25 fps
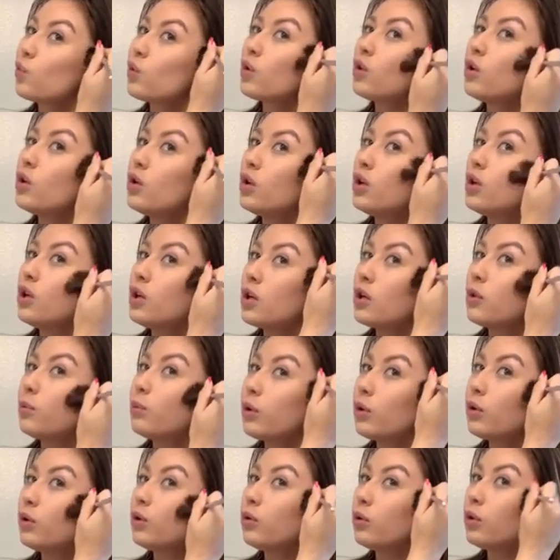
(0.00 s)
Now going
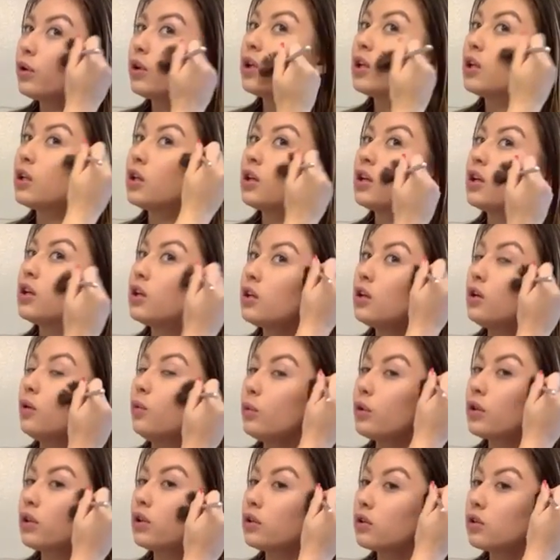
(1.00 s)
in with a little
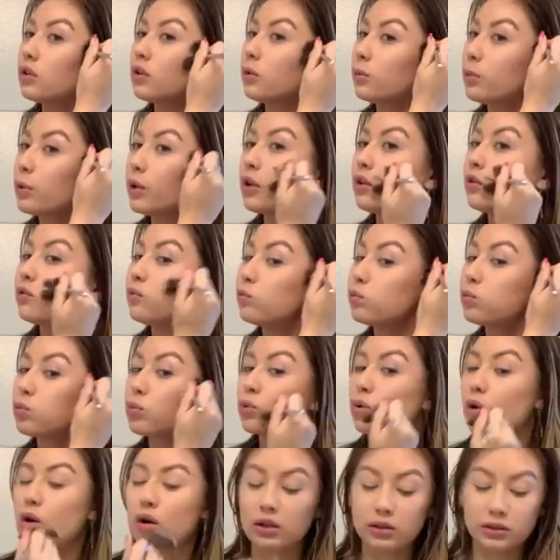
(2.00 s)
bit of
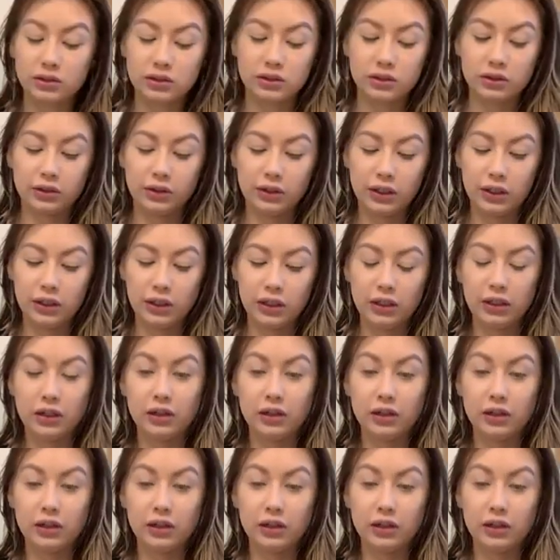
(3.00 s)
bronzer here,